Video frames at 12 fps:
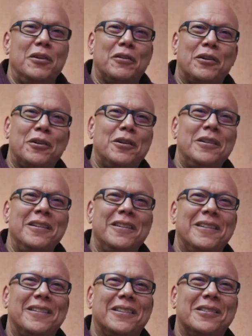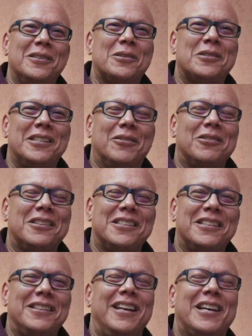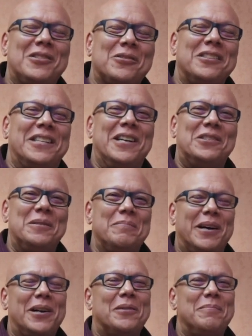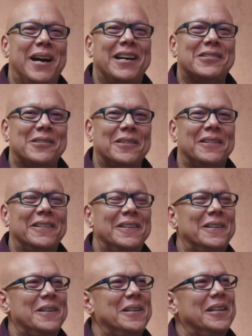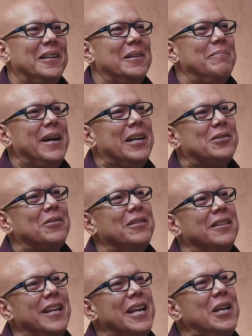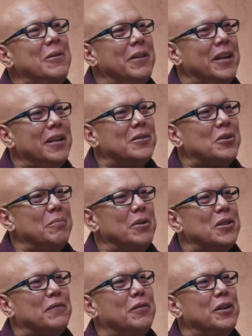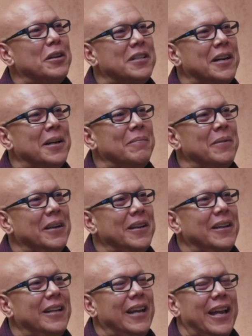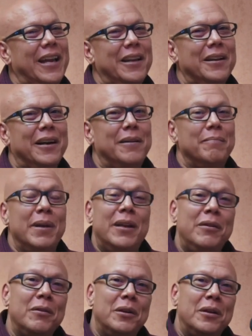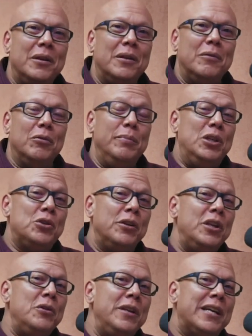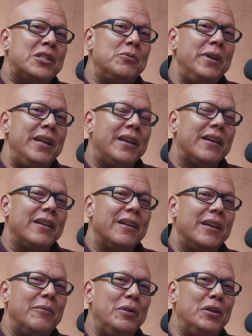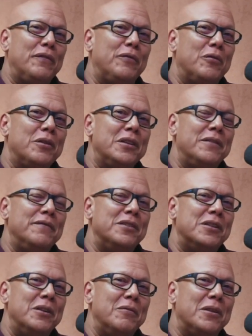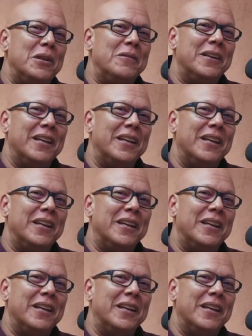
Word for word: you heard this exhortation by our pastor. And, Pastor, thank you again so much for your time. And, uh, men, we'll be joining you next week, and we look forward to visiting with you